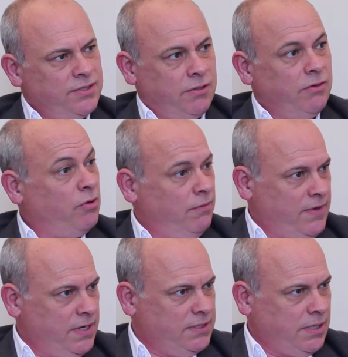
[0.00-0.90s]
So
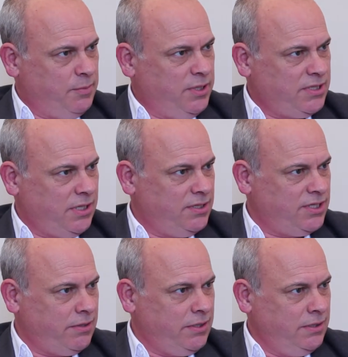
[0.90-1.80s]
qualified as company
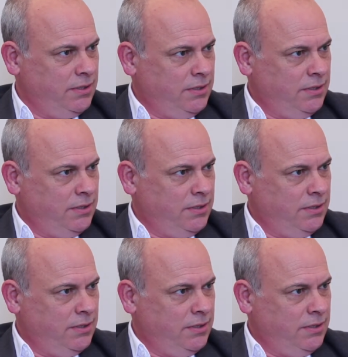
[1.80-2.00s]
secretary,